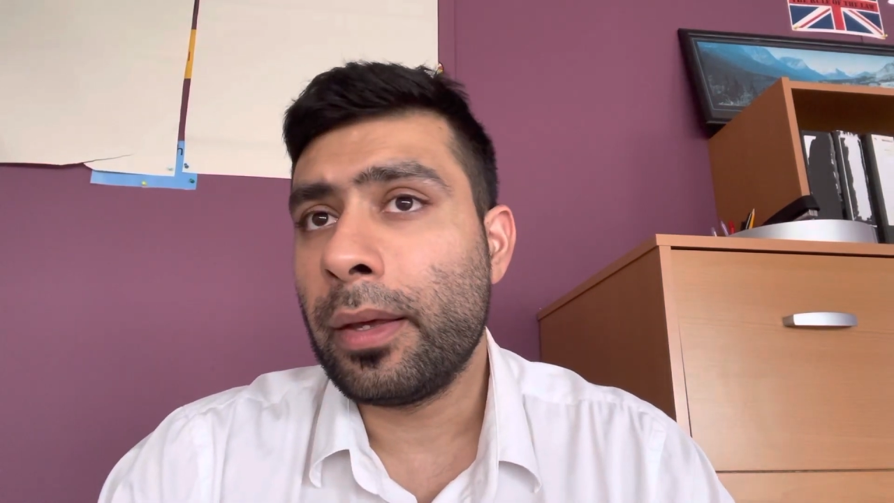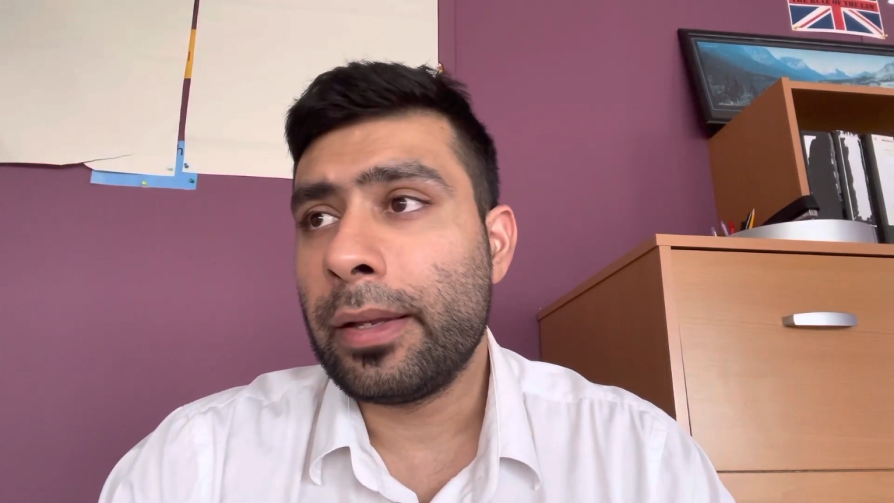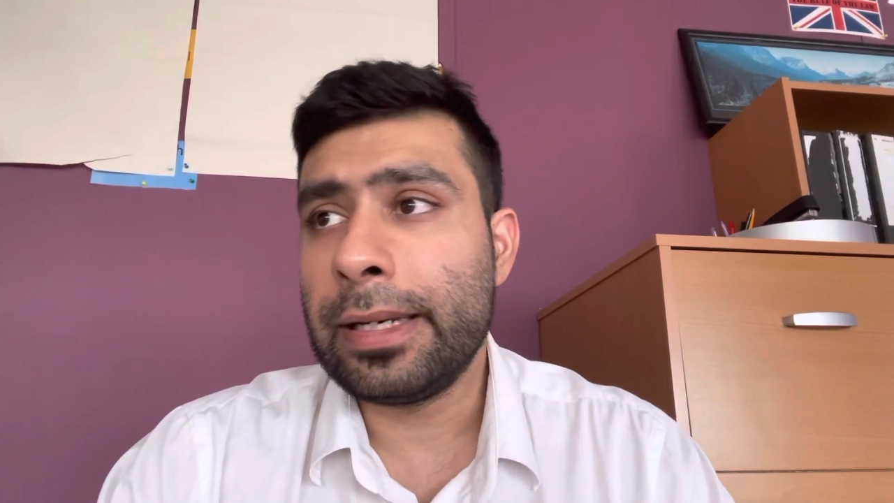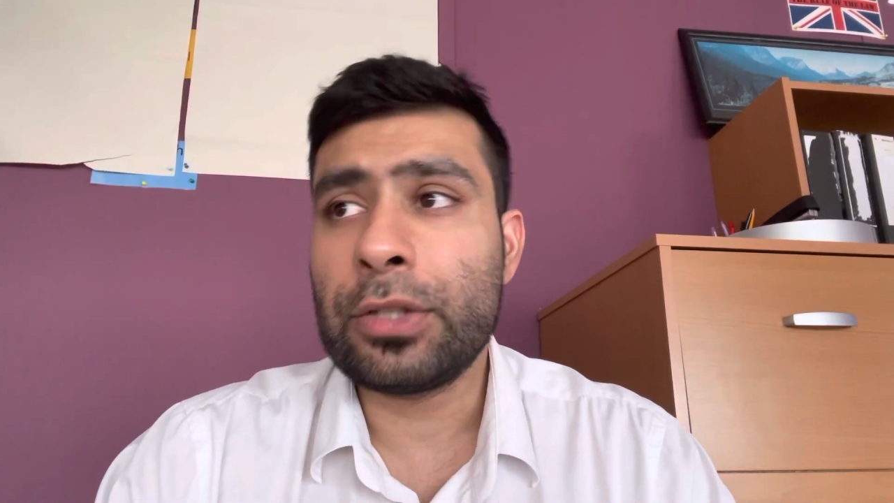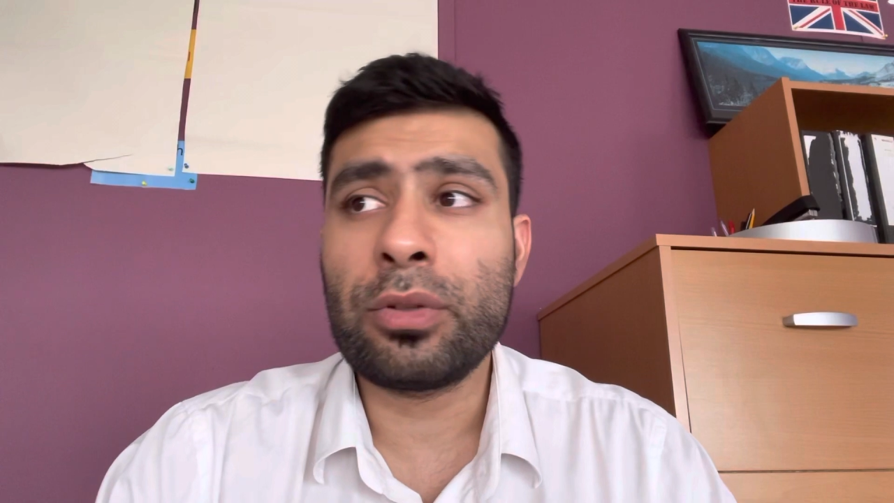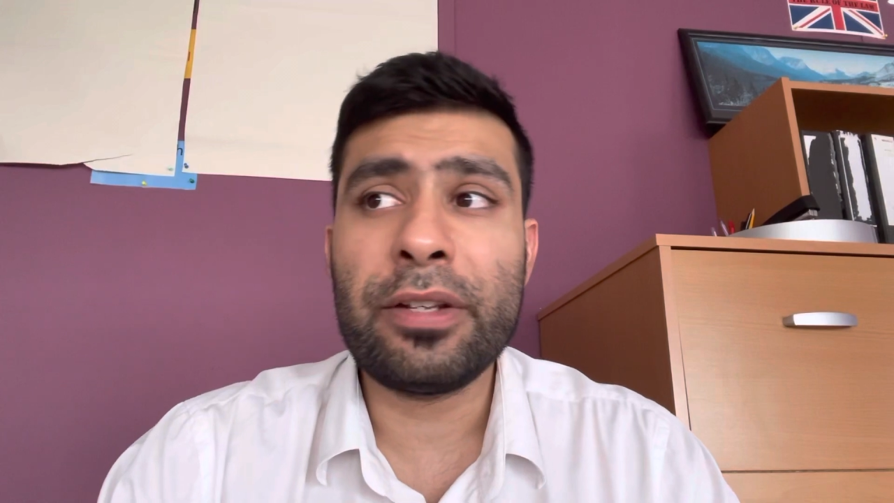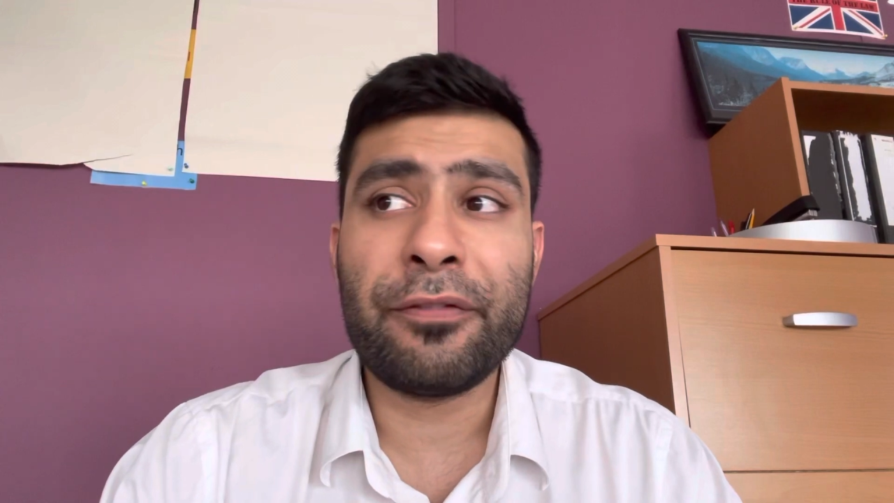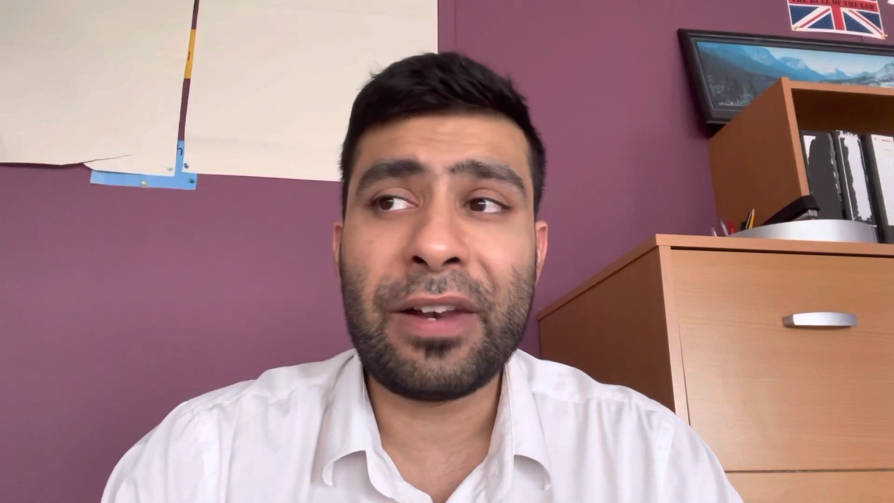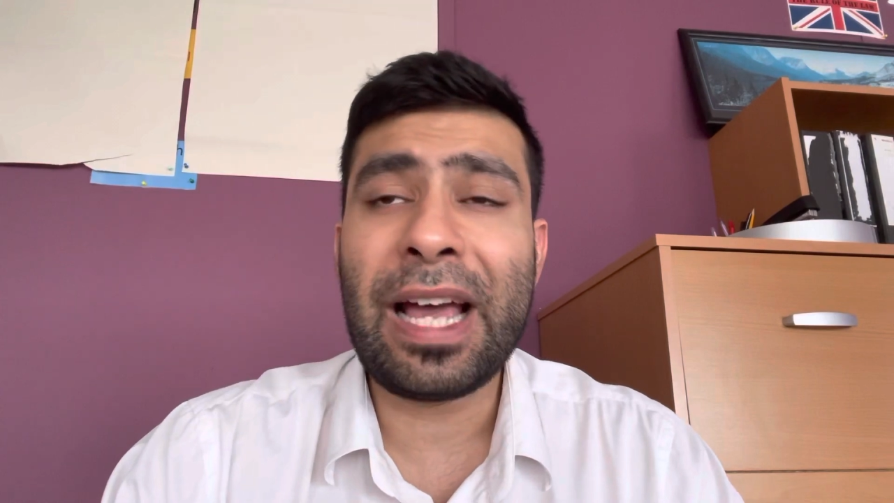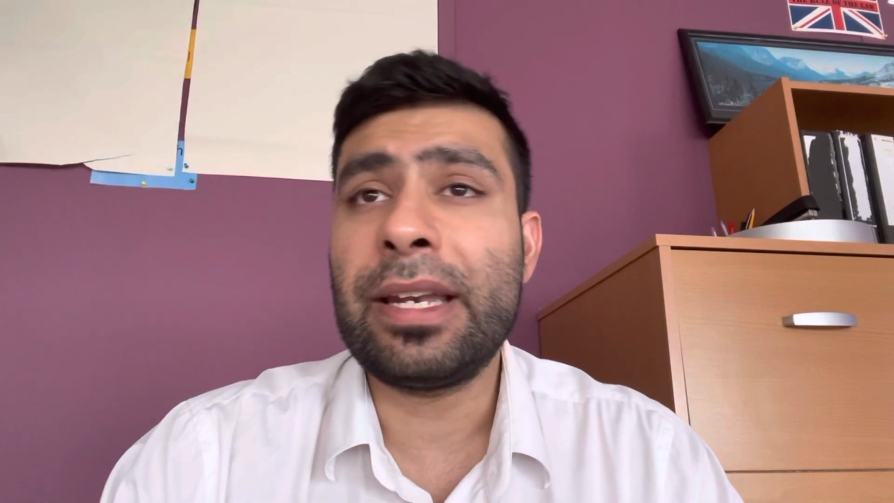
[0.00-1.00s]
Literally
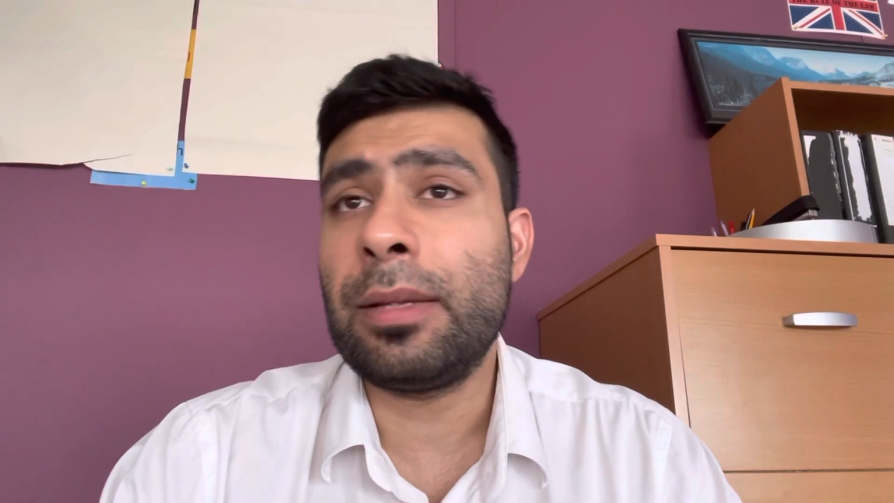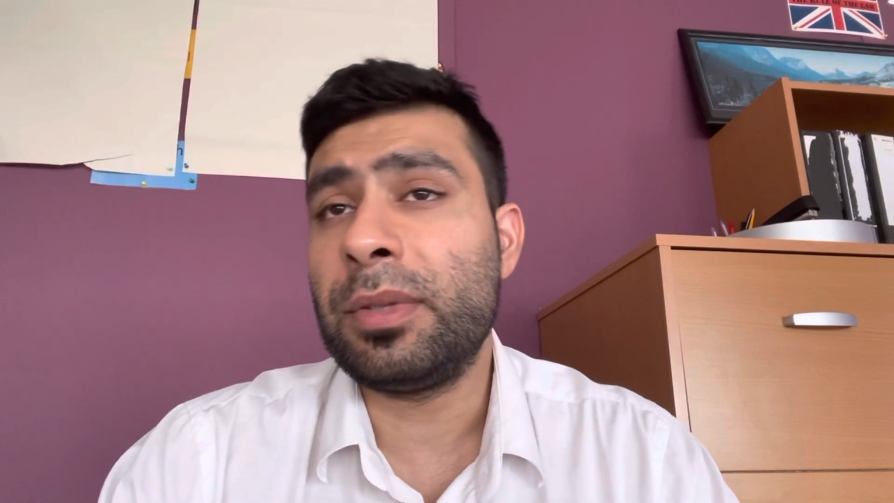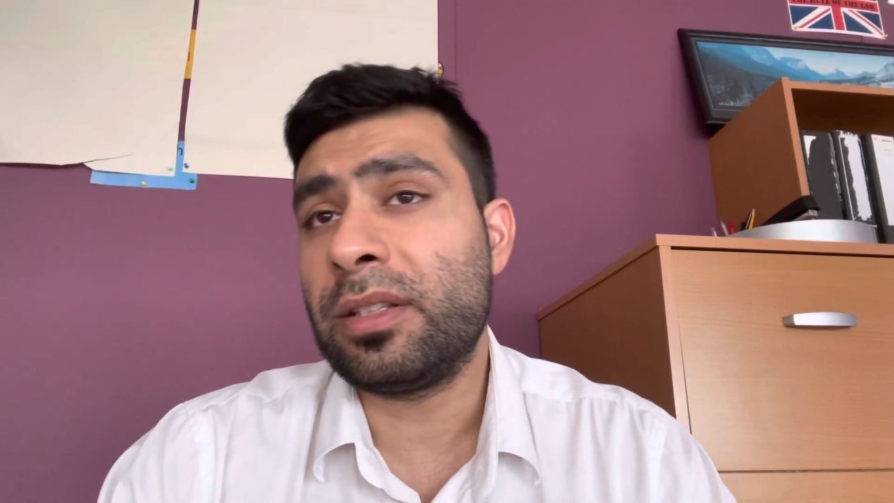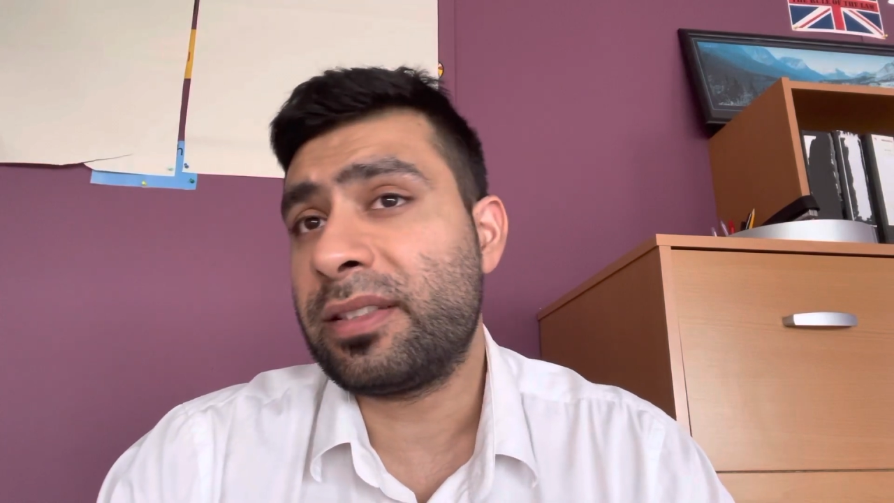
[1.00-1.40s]
flattened him in the